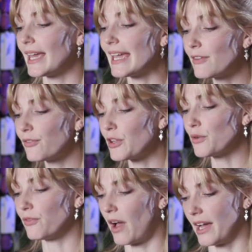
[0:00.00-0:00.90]
If you
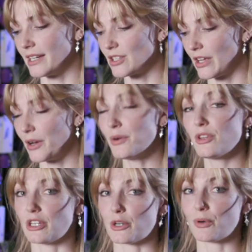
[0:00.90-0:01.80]
find, though,
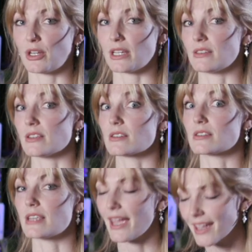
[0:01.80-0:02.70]
that you're putting in the
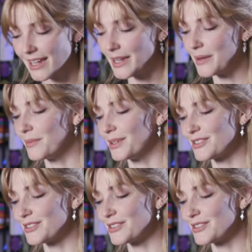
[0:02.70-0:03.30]
same